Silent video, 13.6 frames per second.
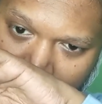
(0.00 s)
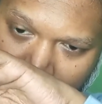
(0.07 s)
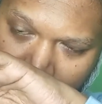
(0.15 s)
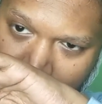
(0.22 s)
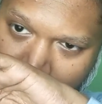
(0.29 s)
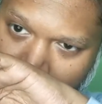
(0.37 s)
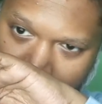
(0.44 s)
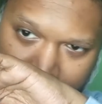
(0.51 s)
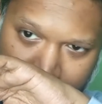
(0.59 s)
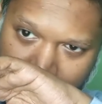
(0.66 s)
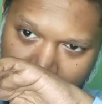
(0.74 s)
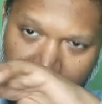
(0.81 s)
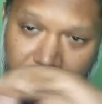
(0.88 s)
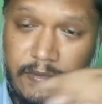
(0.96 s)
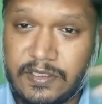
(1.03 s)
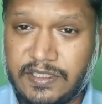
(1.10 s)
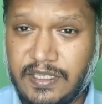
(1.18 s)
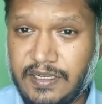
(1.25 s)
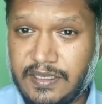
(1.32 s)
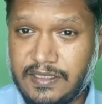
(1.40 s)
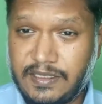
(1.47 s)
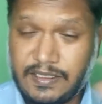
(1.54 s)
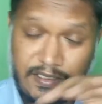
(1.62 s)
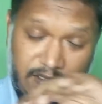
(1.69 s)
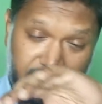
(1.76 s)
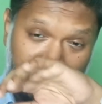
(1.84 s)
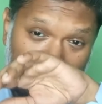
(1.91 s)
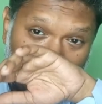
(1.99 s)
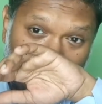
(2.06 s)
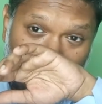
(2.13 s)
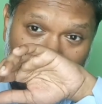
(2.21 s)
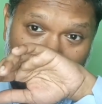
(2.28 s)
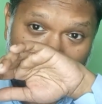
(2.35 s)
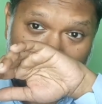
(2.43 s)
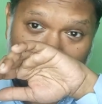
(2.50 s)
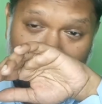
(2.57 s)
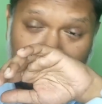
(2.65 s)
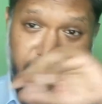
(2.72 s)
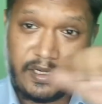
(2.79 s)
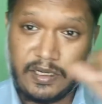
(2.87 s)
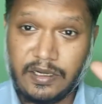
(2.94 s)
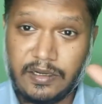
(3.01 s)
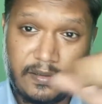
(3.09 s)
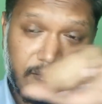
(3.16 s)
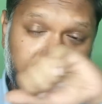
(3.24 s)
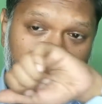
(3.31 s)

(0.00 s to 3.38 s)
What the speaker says: Yeah, the muskiness is really prominent in the middle.